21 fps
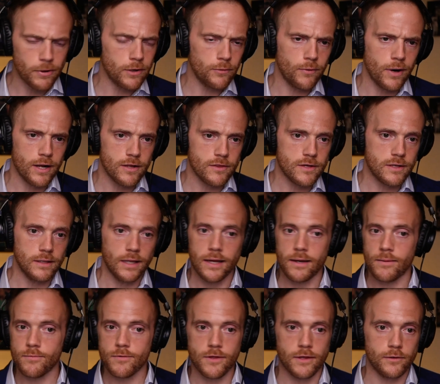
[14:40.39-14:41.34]
rights
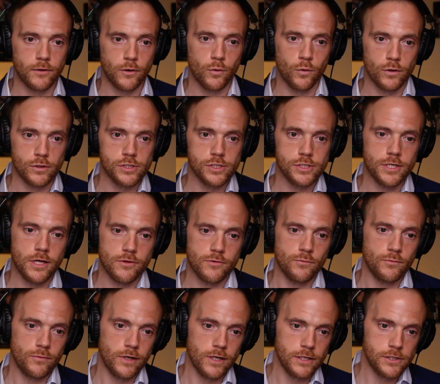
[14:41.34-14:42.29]
claims that the court just doesn't
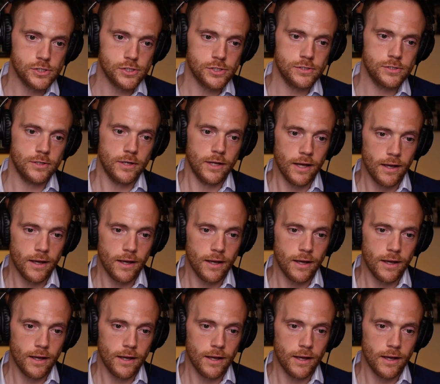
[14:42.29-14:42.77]
reach